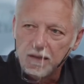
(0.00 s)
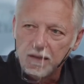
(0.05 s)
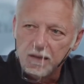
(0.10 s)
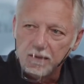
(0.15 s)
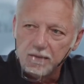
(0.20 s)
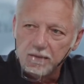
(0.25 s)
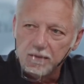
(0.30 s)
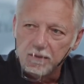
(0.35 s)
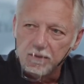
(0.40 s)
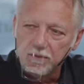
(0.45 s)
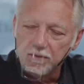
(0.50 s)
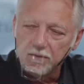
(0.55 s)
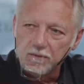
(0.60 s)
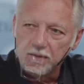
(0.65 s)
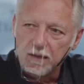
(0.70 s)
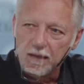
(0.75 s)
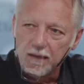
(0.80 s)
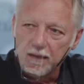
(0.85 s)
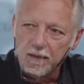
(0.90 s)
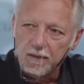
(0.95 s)
you
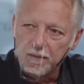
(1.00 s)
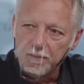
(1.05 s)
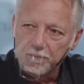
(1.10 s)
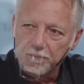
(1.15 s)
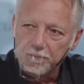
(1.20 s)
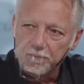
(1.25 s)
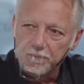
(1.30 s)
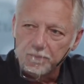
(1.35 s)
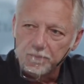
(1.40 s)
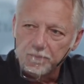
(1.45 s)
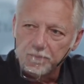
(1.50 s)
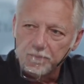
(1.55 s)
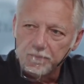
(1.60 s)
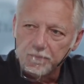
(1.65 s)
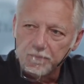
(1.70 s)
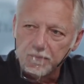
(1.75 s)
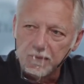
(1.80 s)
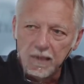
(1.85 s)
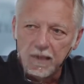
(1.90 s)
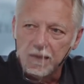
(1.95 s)
know,
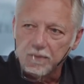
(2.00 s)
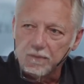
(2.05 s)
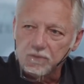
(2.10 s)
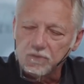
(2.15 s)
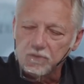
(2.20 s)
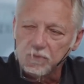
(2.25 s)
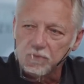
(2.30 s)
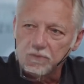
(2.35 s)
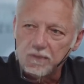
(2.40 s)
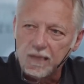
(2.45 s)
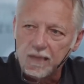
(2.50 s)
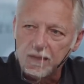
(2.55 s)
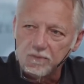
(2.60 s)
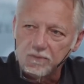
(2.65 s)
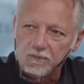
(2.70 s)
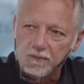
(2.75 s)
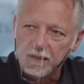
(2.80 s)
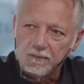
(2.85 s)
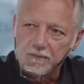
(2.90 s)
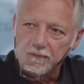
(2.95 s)
yeah, there's no
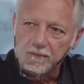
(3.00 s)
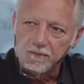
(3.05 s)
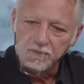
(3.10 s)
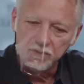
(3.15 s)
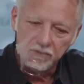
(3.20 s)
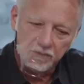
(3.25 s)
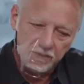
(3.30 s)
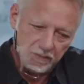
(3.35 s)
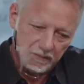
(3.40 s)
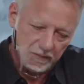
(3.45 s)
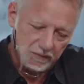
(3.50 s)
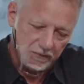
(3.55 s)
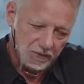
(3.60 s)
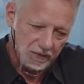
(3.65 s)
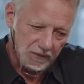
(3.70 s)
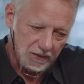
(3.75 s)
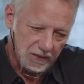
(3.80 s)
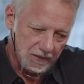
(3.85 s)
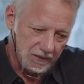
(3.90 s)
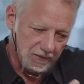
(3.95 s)
doubt that there's
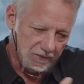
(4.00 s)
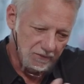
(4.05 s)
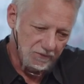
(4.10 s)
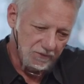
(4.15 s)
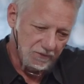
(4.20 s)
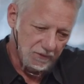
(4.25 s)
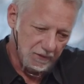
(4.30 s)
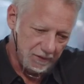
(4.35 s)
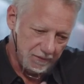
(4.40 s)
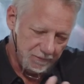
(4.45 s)
a kind of